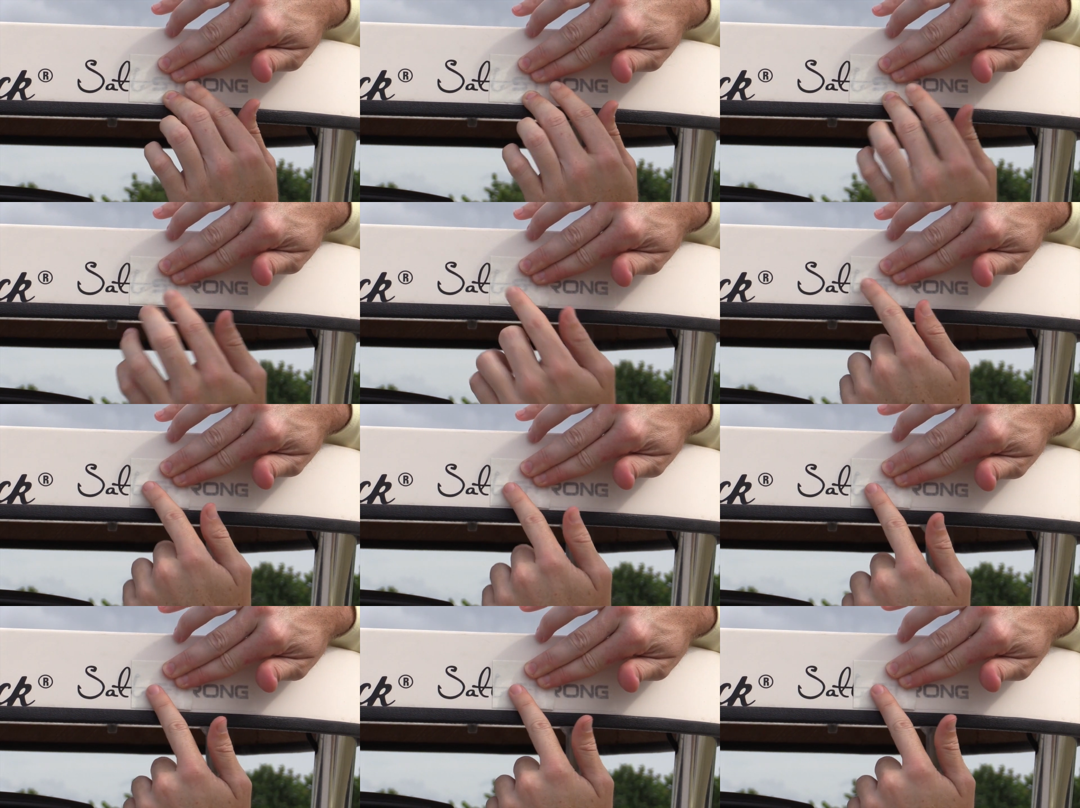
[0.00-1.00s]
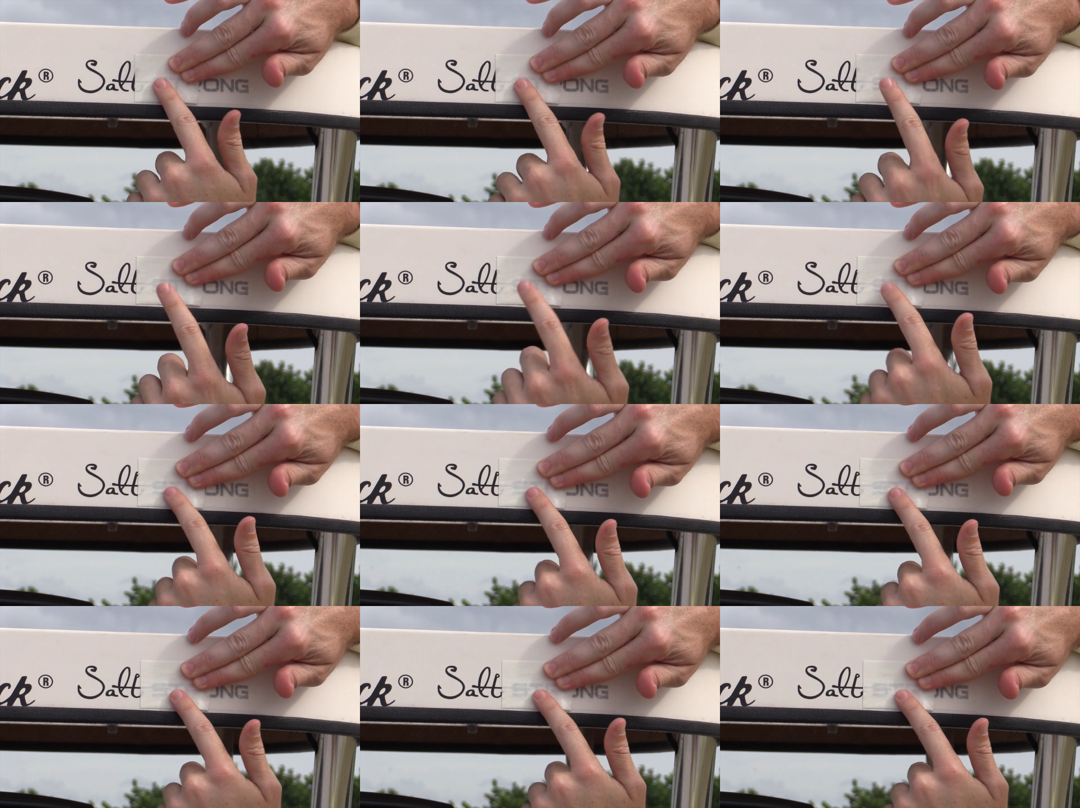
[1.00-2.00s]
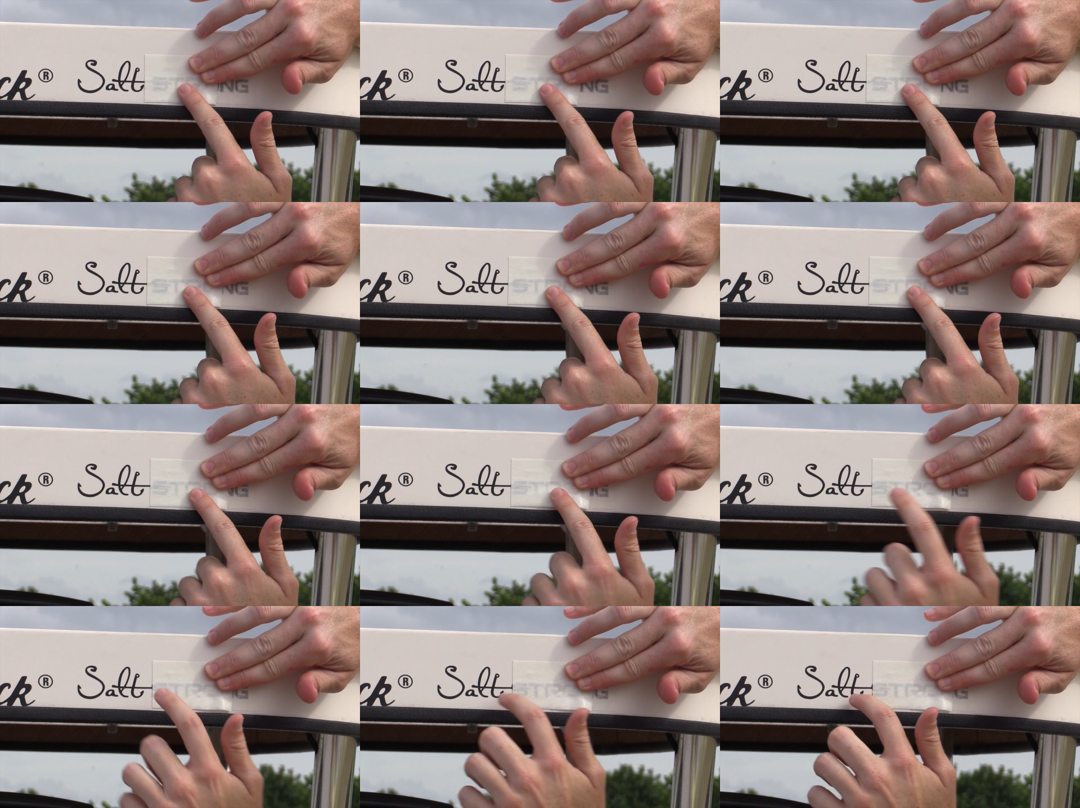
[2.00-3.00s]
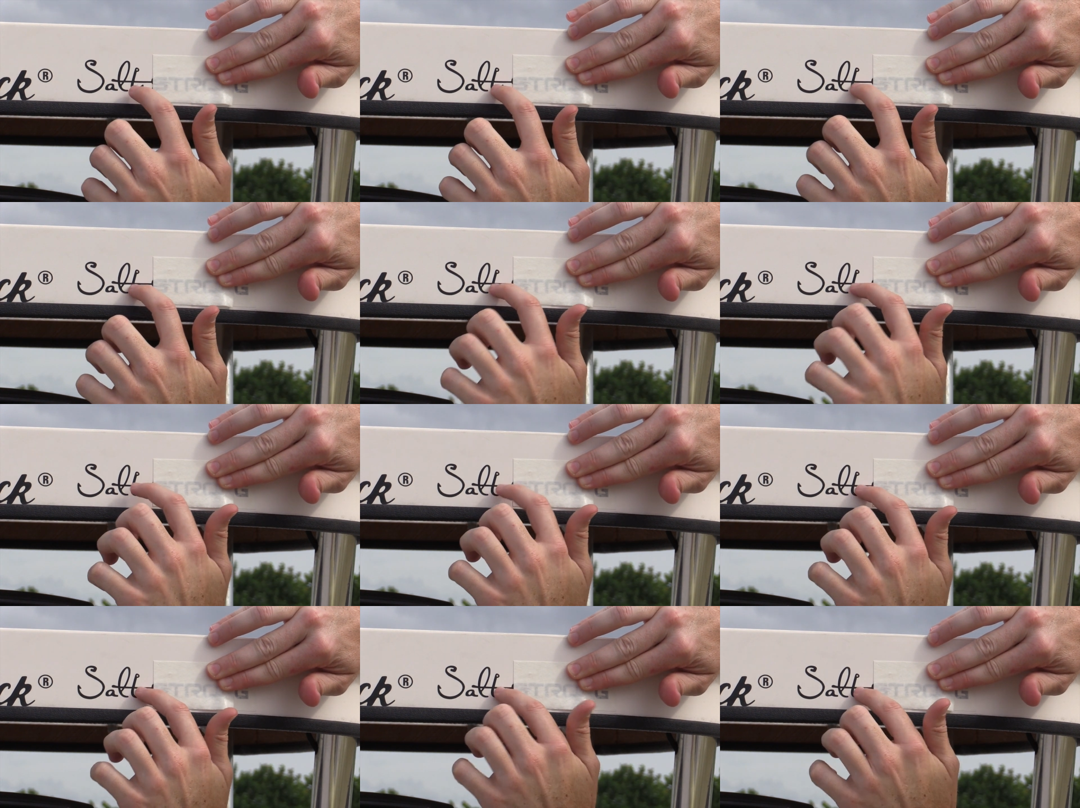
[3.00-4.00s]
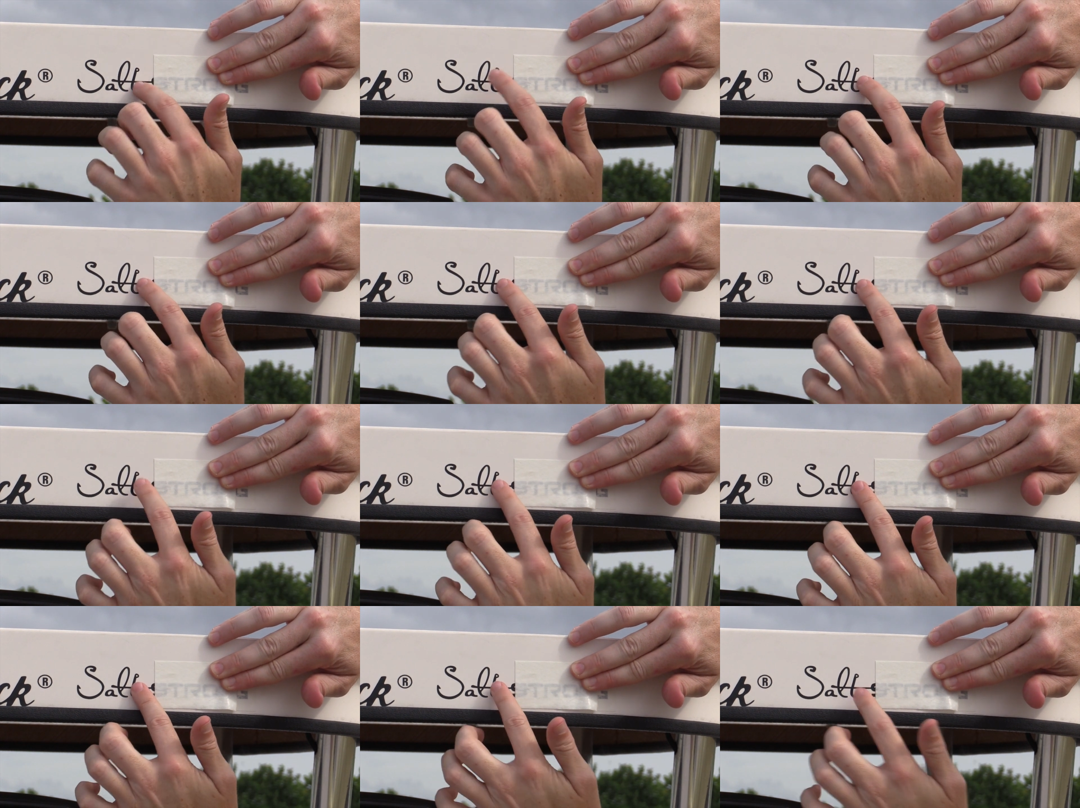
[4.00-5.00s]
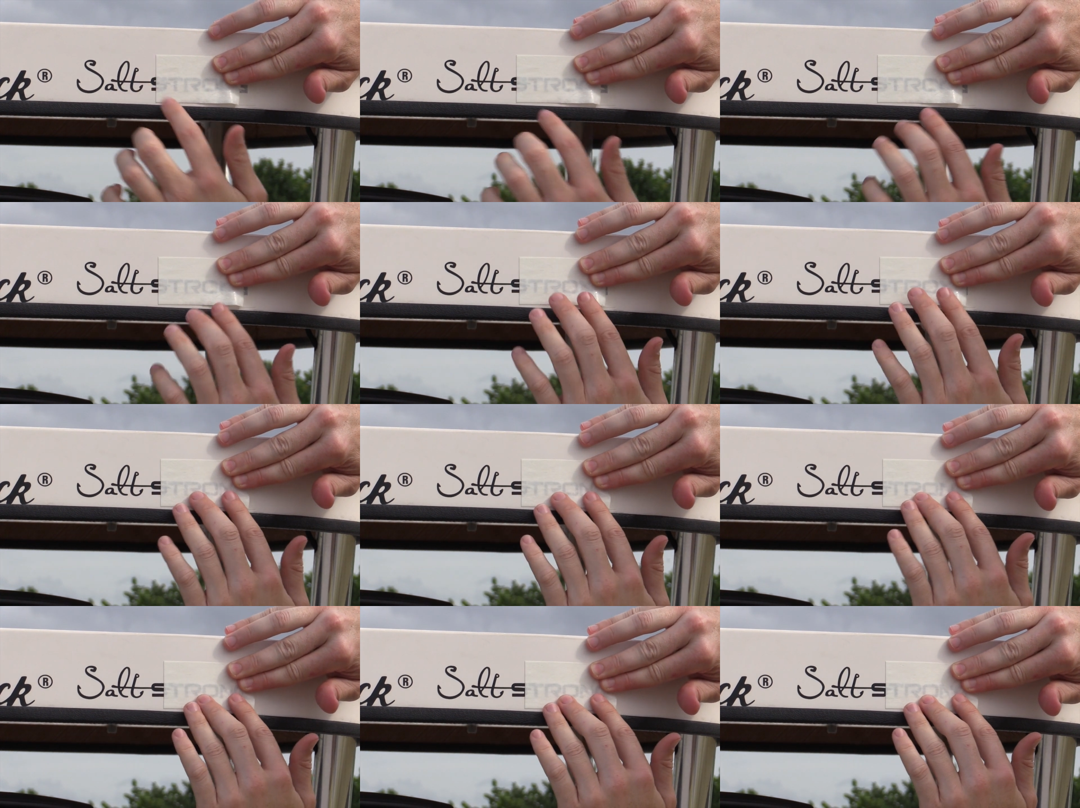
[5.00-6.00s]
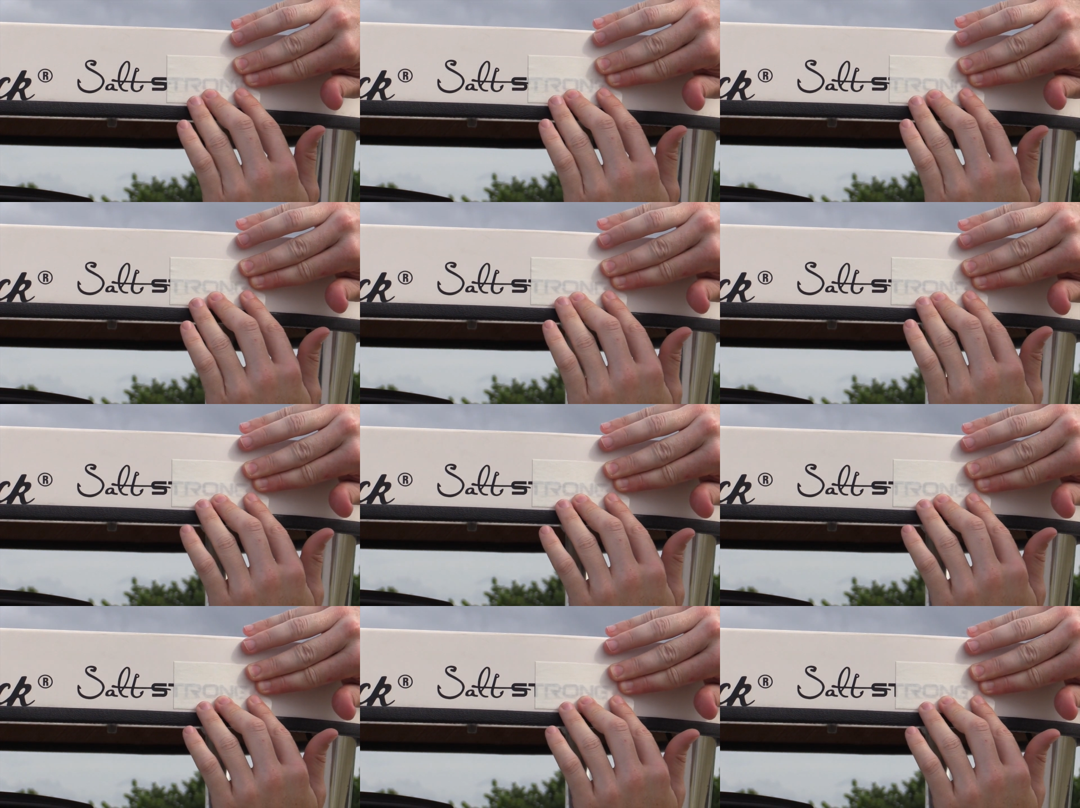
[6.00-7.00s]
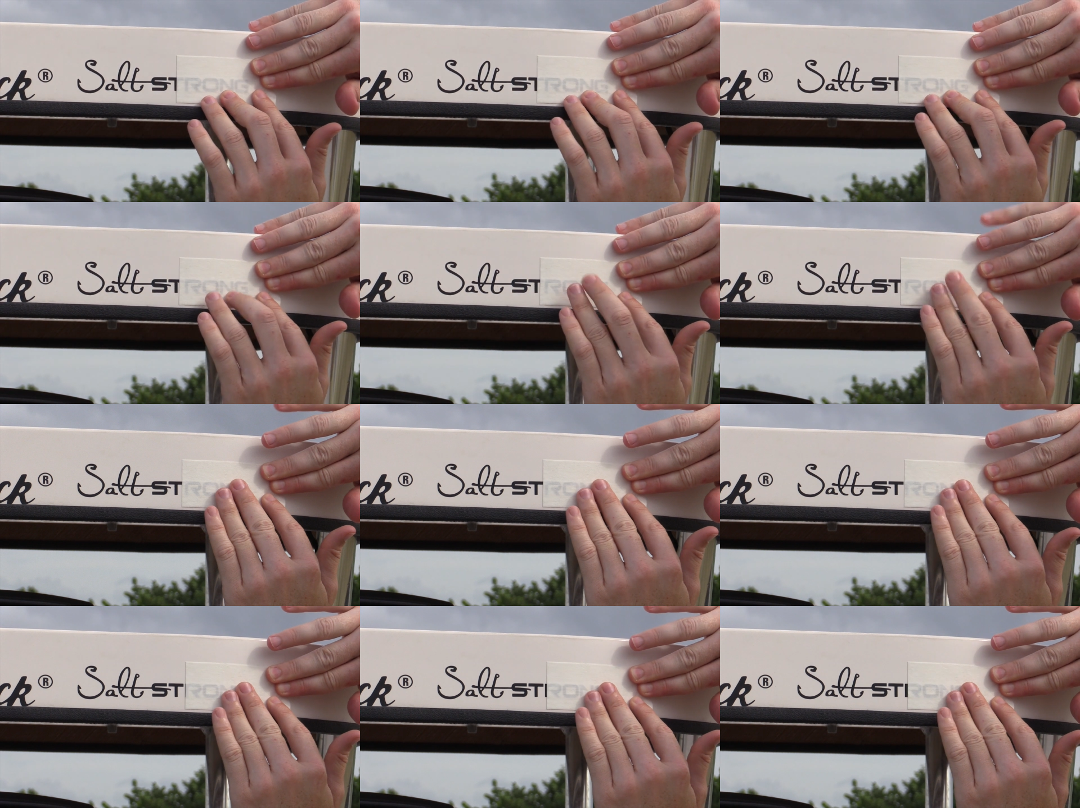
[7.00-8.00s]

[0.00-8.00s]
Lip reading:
No face is visible, so there are no lips to read.